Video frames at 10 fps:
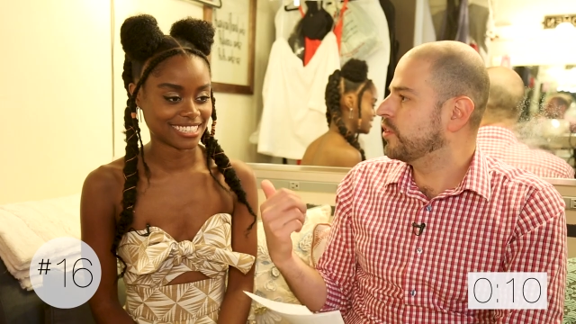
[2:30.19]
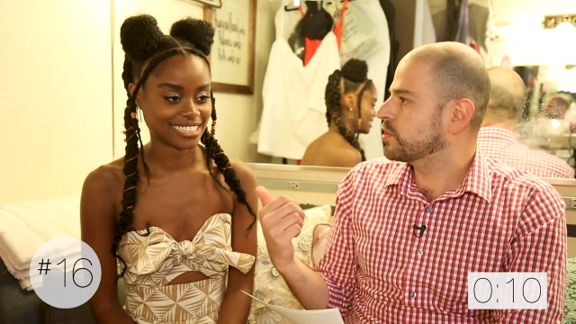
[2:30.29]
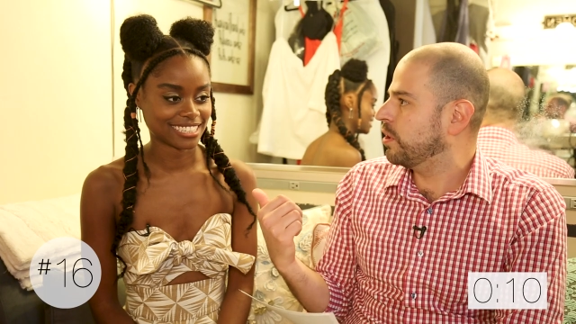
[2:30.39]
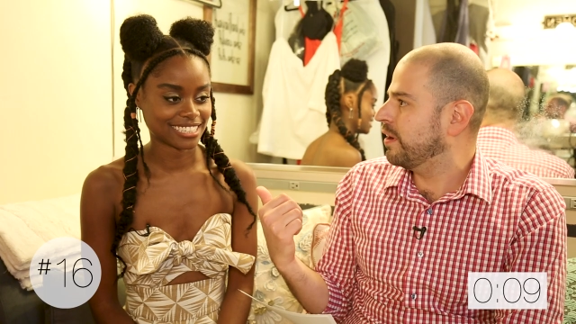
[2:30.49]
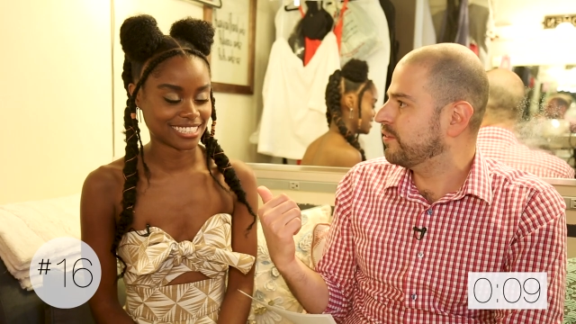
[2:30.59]
Speaker 1: the
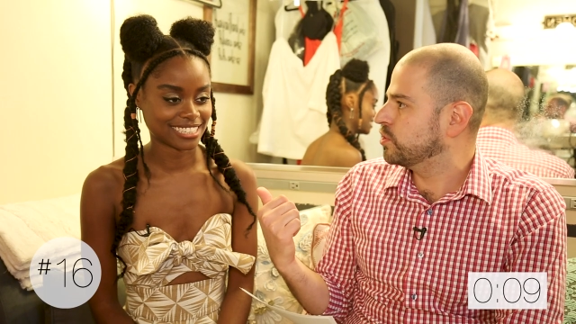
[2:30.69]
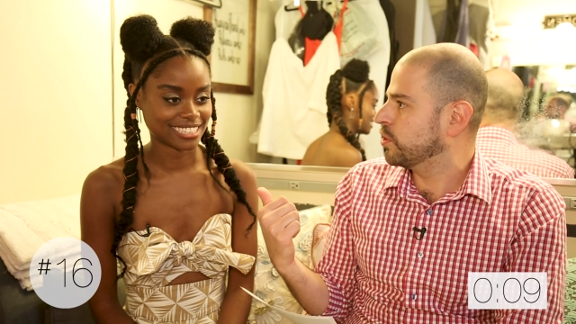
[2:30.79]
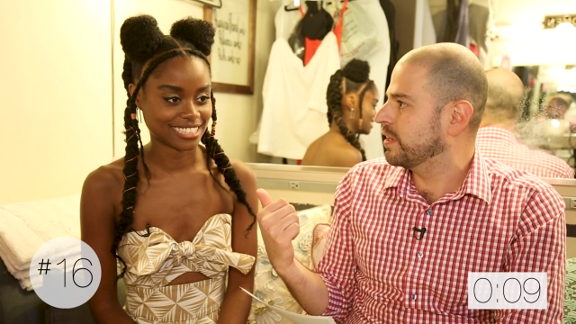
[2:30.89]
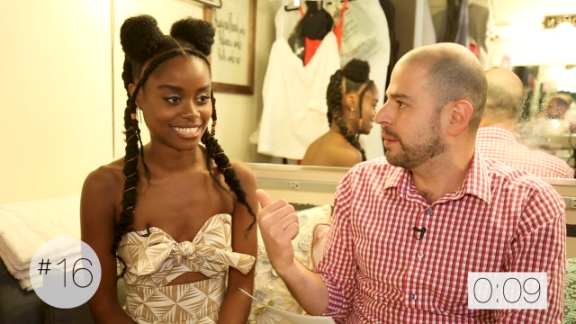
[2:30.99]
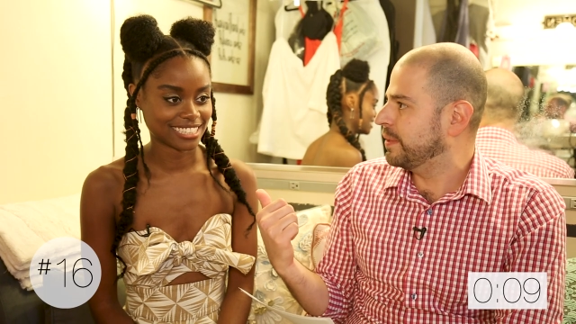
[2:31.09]
first call after
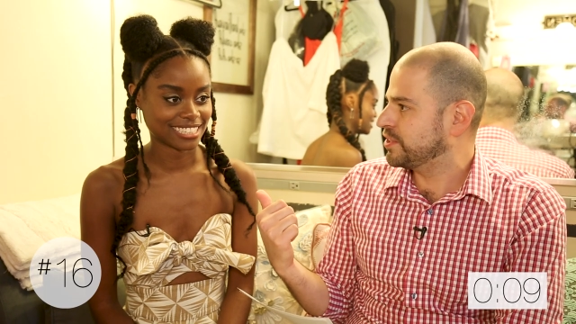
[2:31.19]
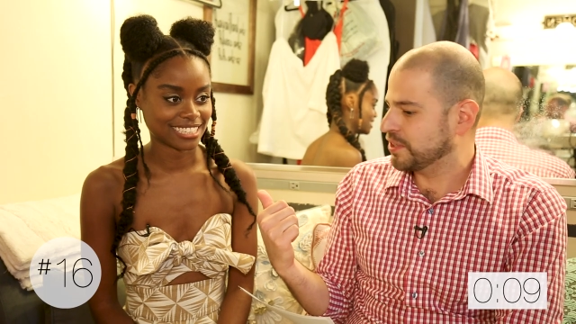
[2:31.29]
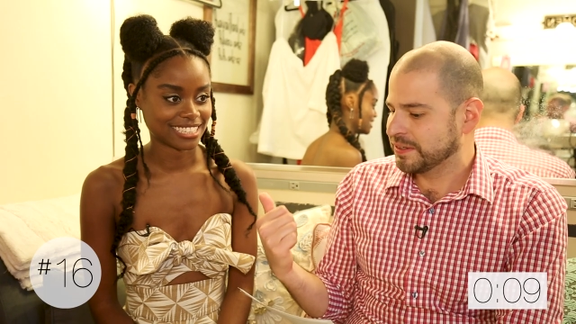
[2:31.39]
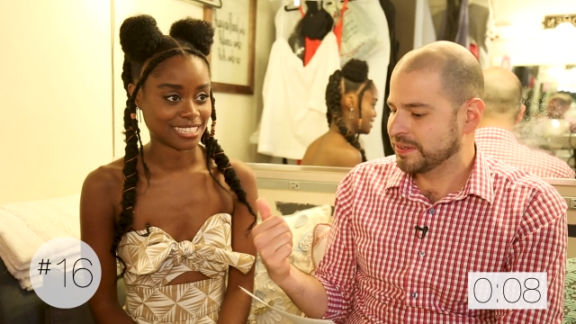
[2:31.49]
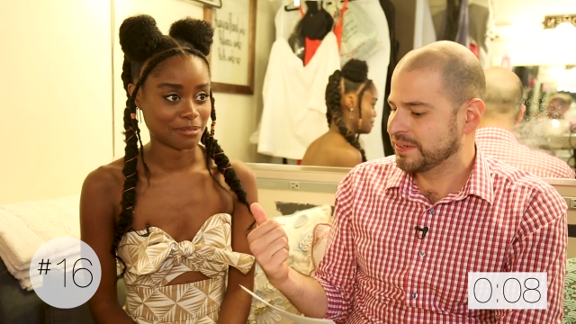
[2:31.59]
your Tony
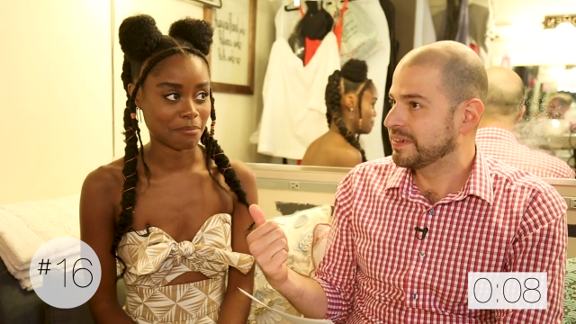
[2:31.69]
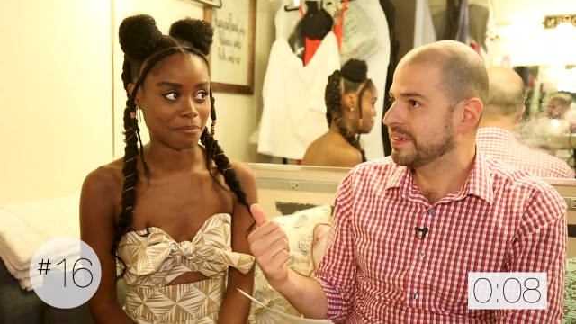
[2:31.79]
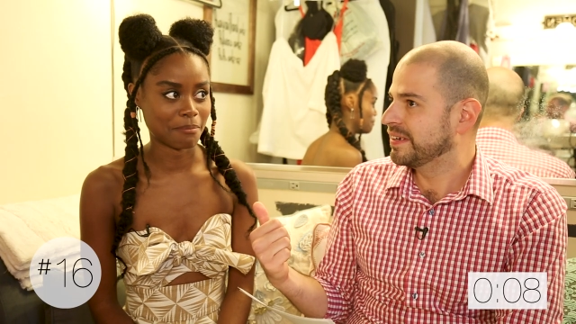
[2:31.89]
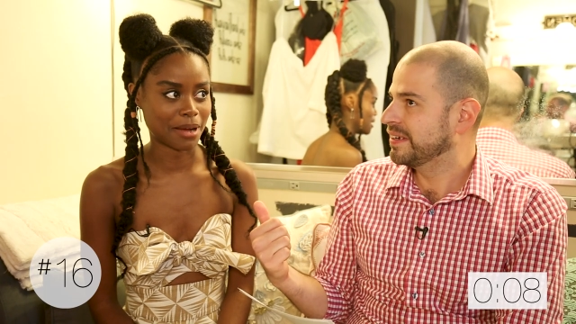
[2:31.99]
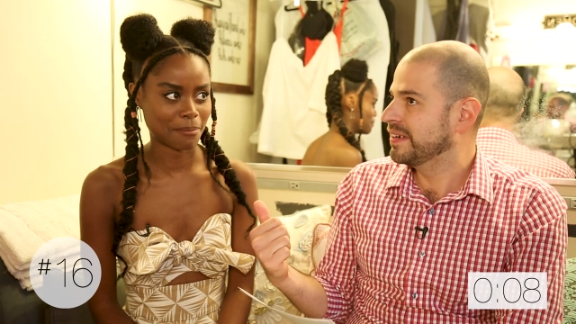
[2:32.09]
nomination?
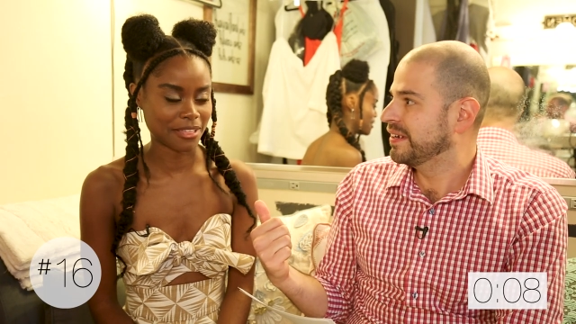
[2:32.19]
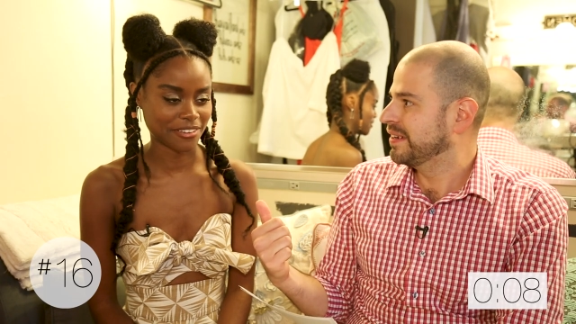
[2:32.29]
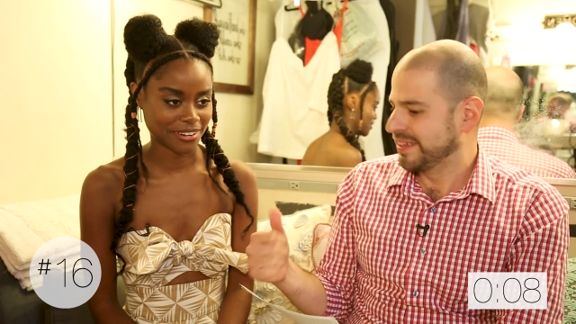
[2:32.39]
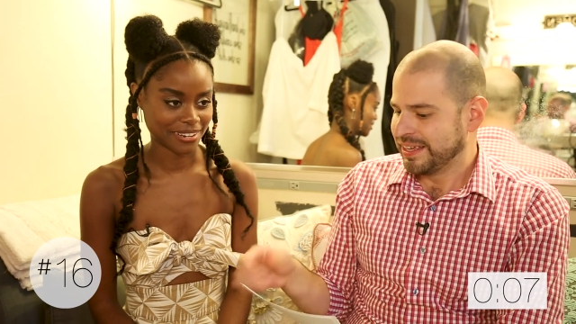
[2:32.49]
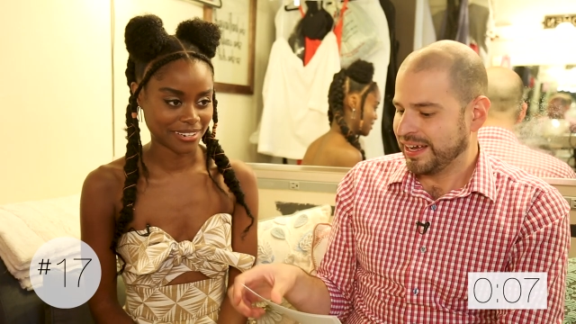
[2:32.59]
My
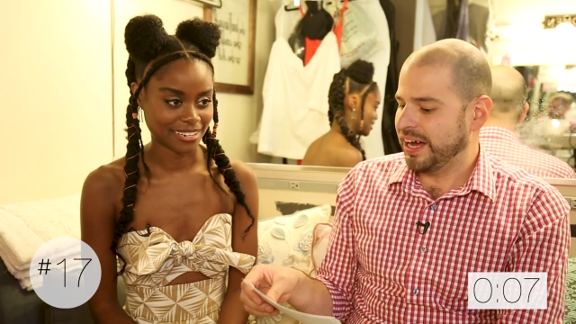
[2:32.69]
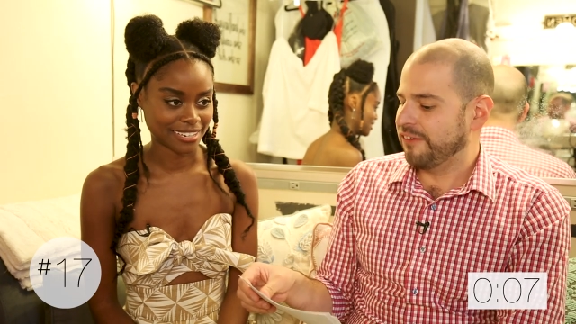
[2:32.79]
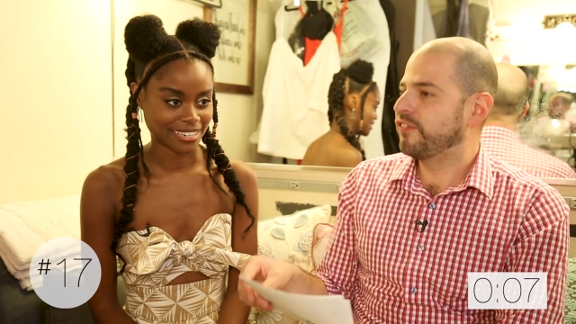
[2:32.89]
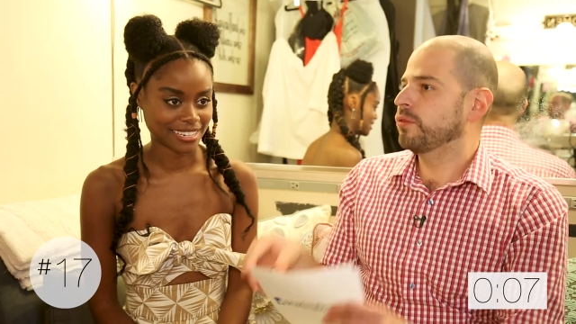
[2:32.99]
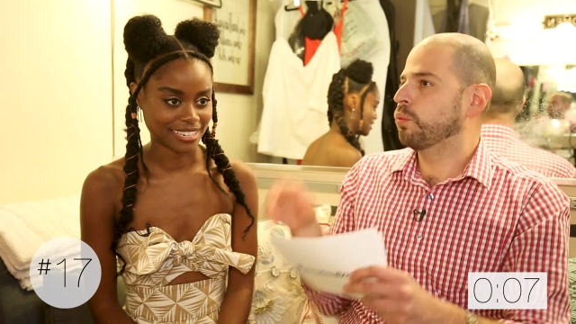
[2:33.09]
mother.
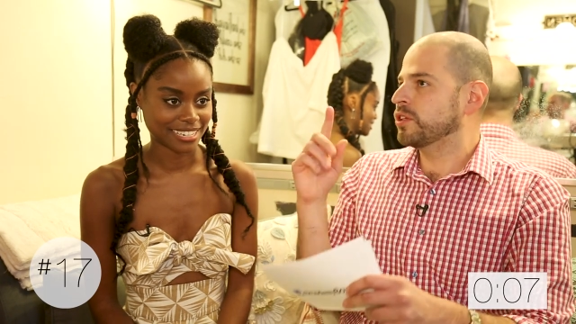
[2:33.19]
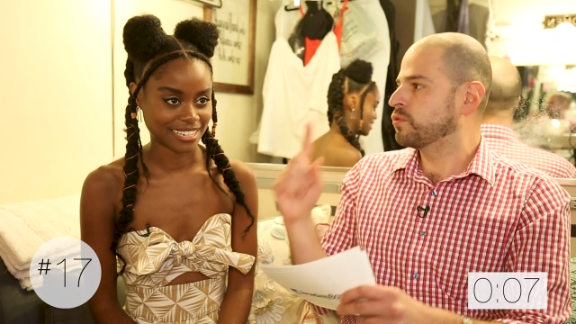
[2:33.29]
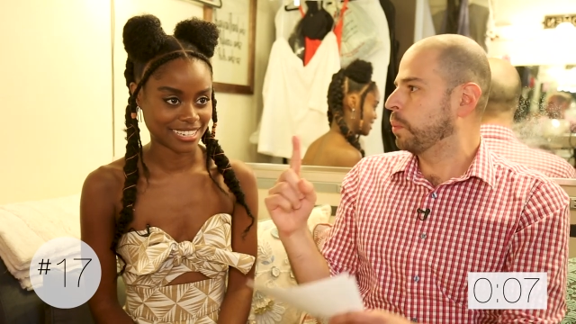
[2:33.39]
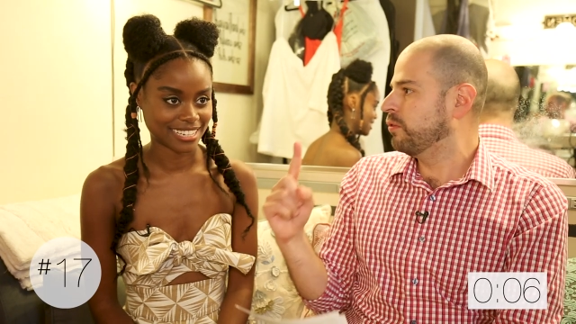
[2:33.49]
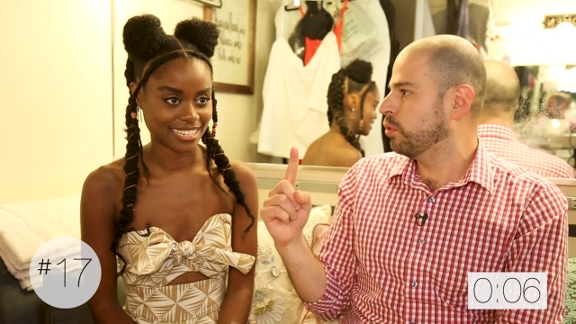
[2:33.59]
Uh,
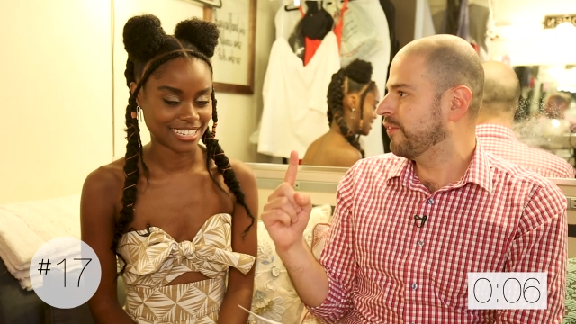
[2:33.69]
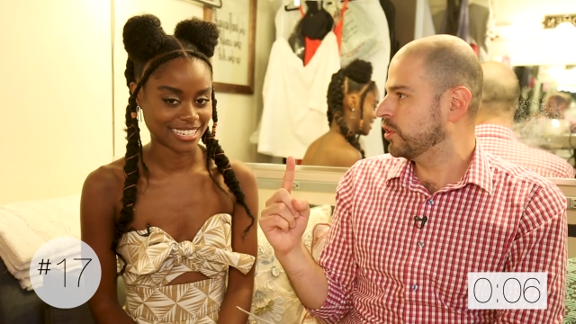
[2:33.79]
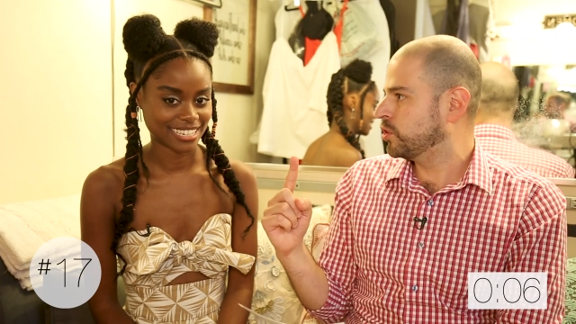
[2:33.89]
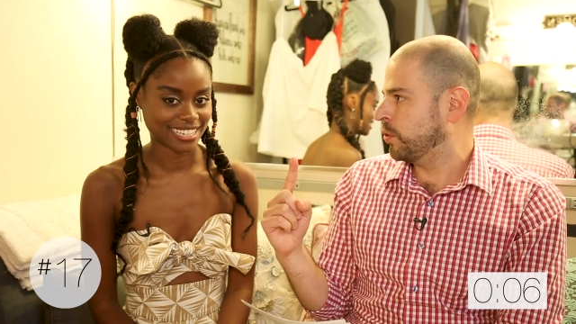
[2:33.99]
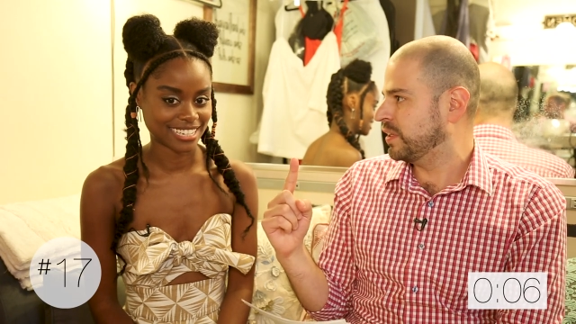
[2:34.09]
what's one rule
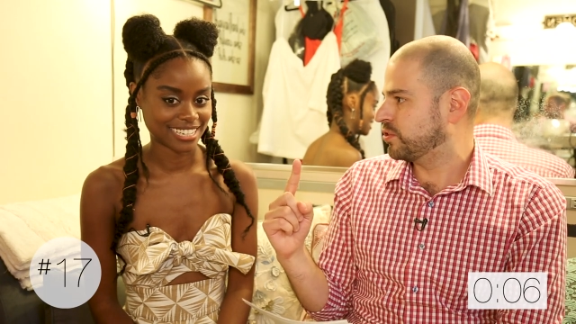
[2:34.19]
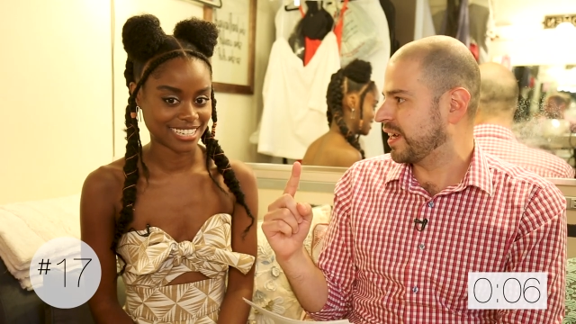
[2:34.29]
of your Tony